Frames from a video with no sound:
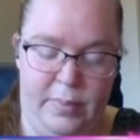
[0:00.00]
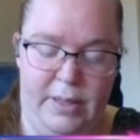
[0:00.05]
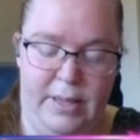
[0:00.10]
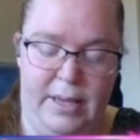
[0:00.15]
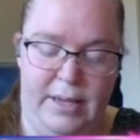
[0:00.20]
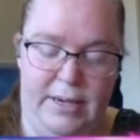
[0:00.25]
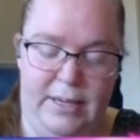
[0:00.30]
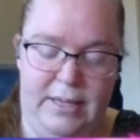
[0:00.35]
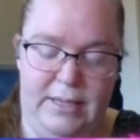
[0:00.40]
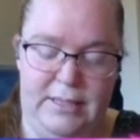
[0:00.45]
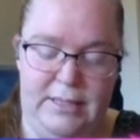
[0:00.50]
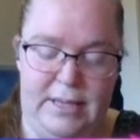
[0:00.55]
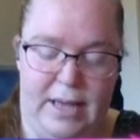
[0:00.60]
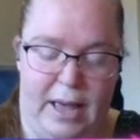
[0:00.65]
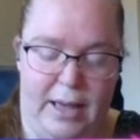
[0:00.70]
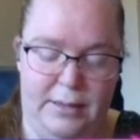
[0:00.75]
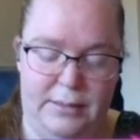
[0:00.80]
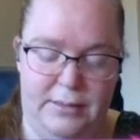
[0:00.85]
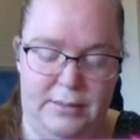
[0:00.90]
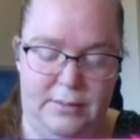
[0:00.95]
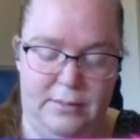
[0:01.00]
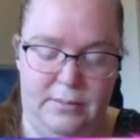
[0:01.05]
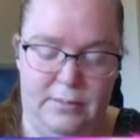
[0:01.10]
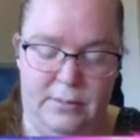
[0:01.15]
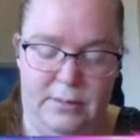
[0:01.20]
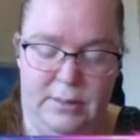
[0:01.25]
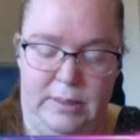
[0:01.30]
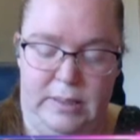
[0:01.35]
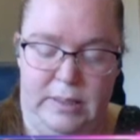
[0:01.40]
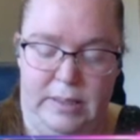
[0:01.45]
And he sat.
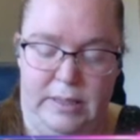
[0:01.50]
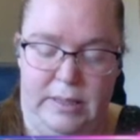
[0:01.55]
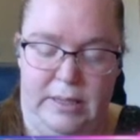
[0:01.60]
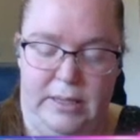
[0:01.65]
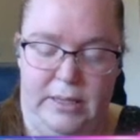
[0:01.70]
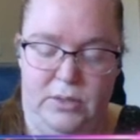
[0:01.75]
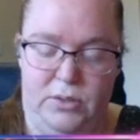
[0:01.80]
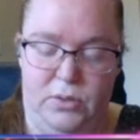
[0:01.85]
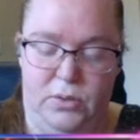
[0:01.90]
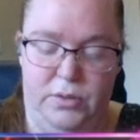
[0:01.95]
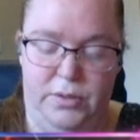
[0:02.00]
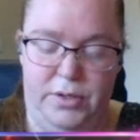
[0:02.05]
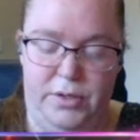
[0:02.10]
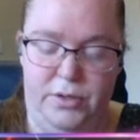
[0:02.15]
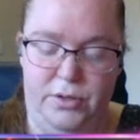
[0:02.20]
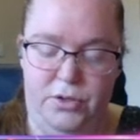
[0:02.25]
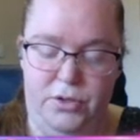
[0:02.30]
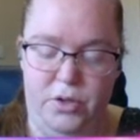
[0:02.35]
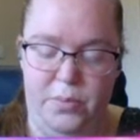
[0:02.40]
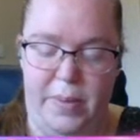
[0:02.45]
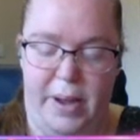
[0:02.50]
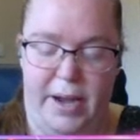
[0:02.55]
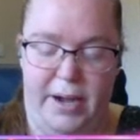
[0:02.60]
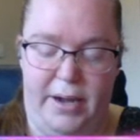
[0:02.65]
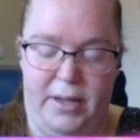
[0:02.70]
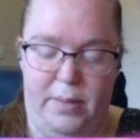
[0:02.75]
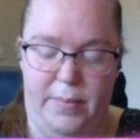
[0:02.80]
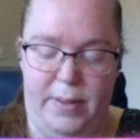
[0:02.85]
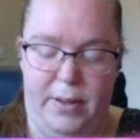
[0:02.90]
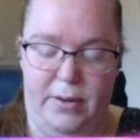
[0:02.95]
He told the
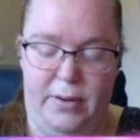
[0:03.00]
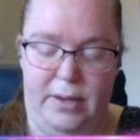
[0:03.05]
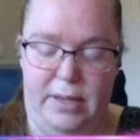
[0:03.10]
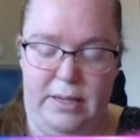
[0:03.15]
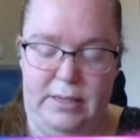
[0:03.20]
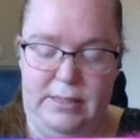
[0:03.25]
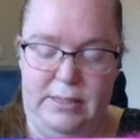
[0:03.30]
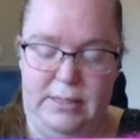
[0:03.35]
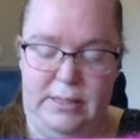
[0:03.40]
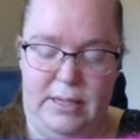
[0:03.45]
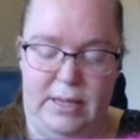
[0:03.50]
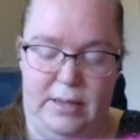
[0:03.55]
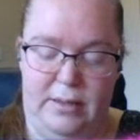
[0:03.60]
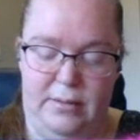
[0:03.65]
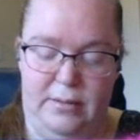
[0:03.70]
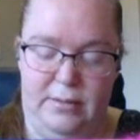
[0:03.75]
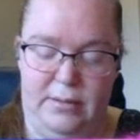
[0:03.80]
Nutrimatic about India.